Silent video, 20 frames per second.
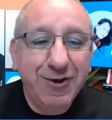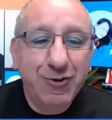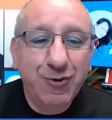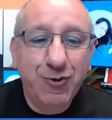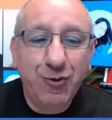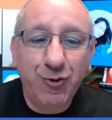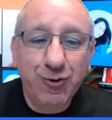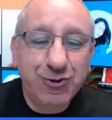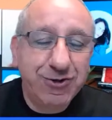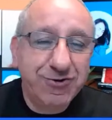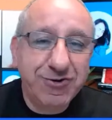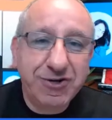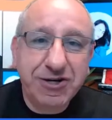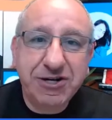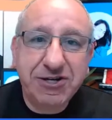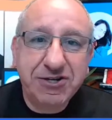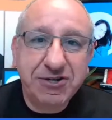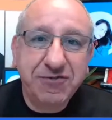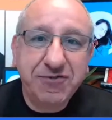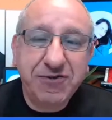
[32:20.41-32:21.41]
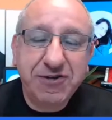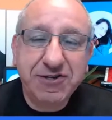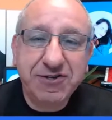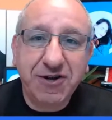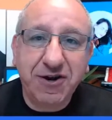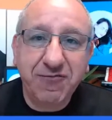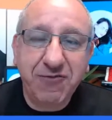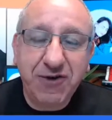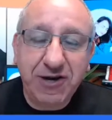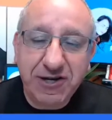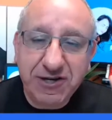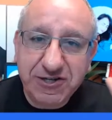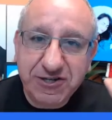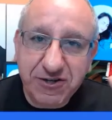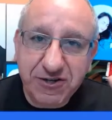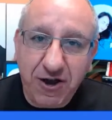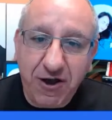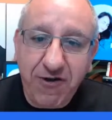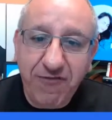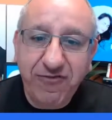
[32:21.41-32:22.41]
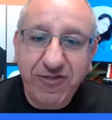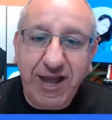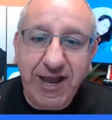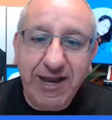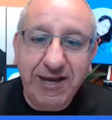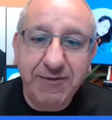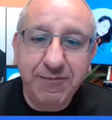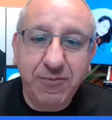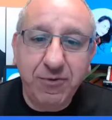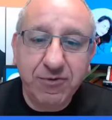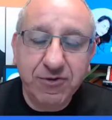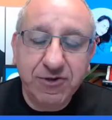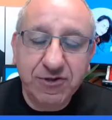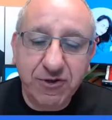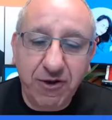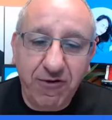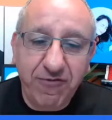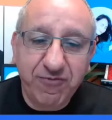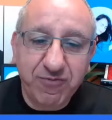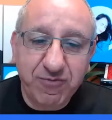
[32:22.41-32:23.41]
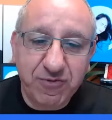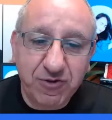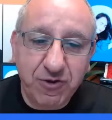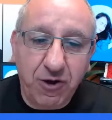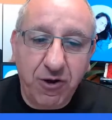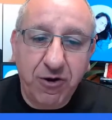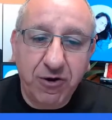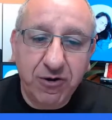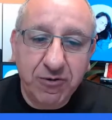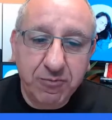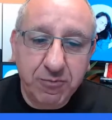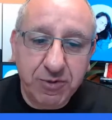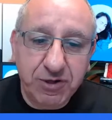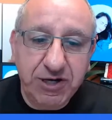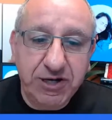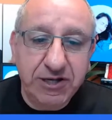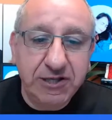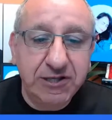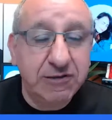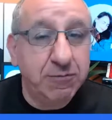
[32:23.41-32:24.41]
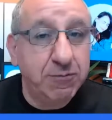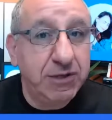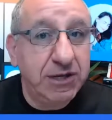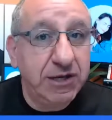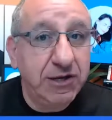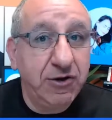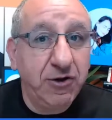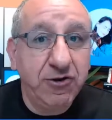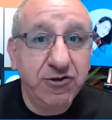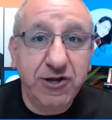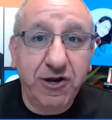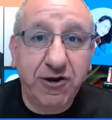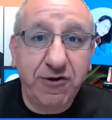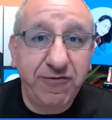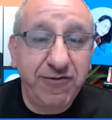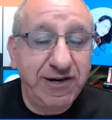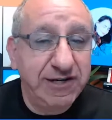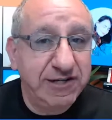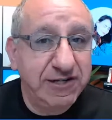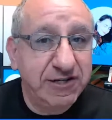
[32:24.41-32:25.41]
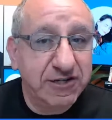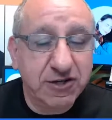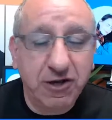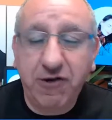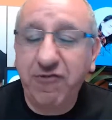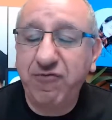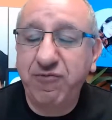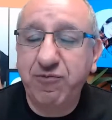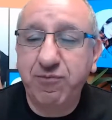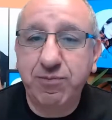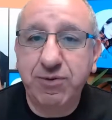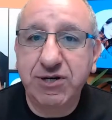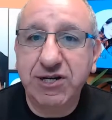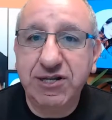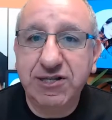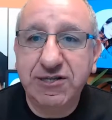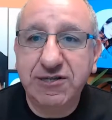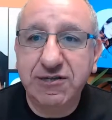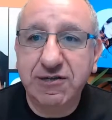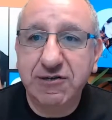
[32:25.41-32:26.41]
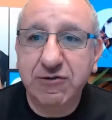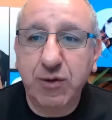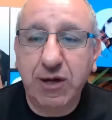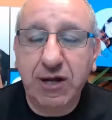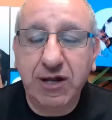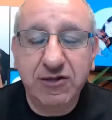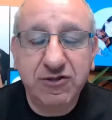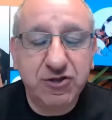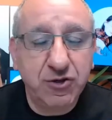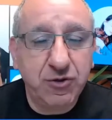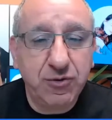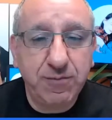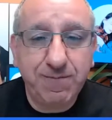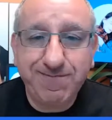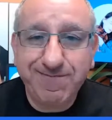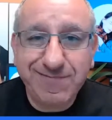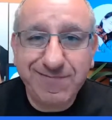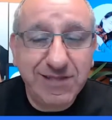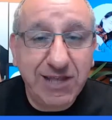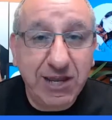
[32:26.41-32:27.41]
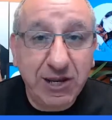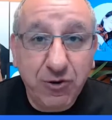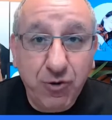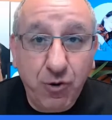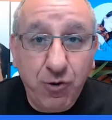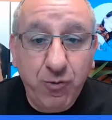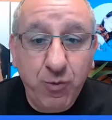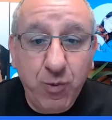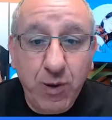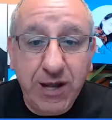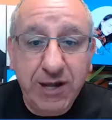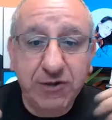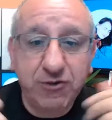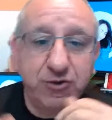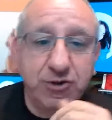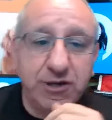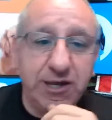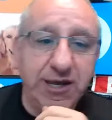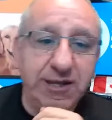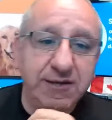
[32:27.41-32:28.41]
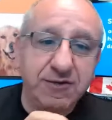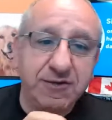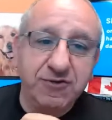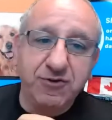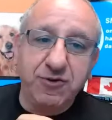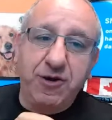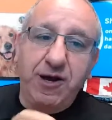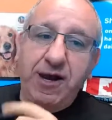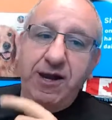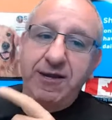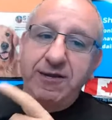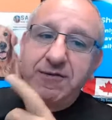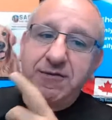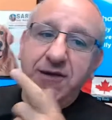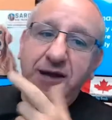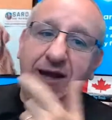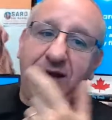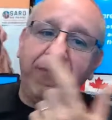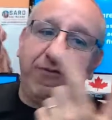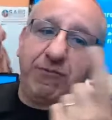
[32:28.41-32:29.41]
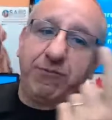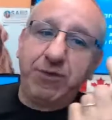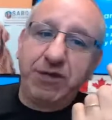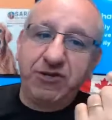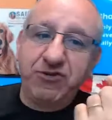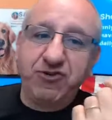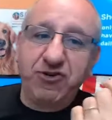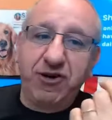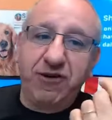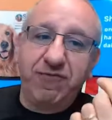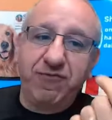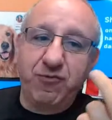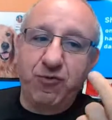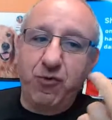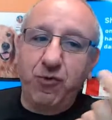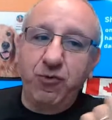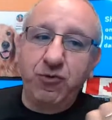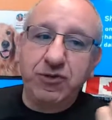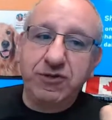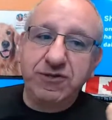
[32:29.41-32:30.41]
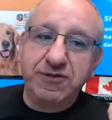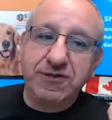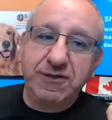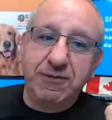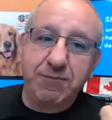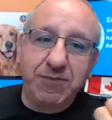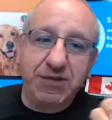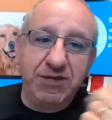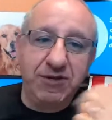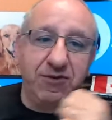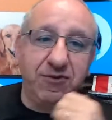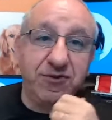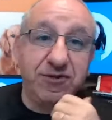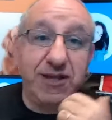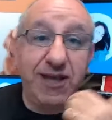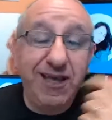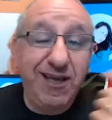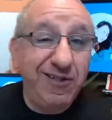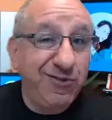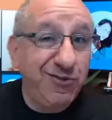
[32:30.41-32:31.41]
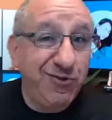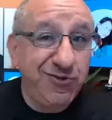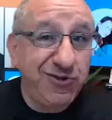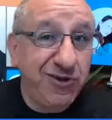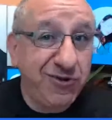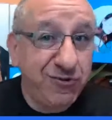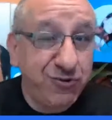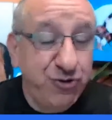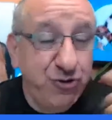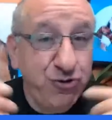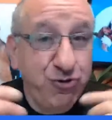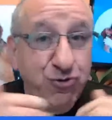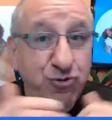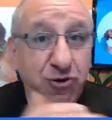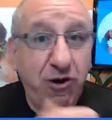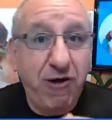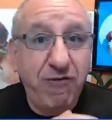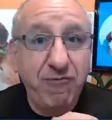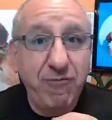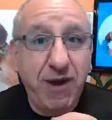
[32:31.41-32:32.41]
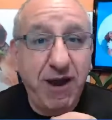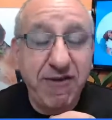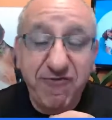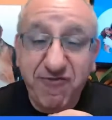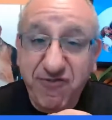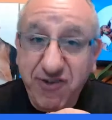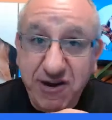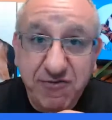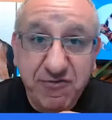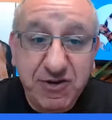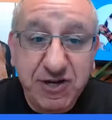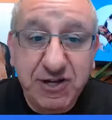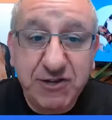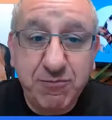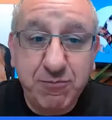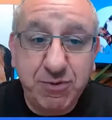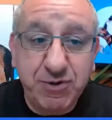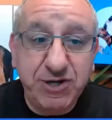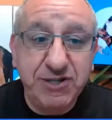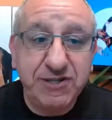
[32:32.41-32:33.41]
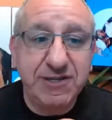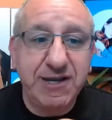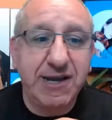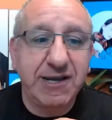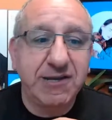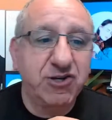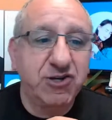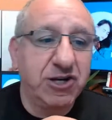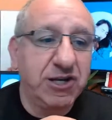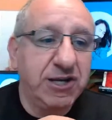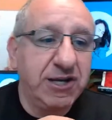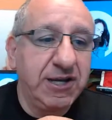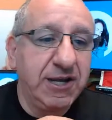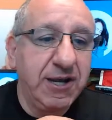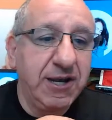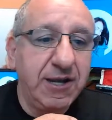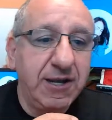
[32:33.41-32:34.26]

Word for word: Golden retrievers are very soft animals, soft dog breeds. Beagles are very soft breeds as well, so they go well together. So I have a picture of goldens and beagles. Those are two of my favorite breeds, actually.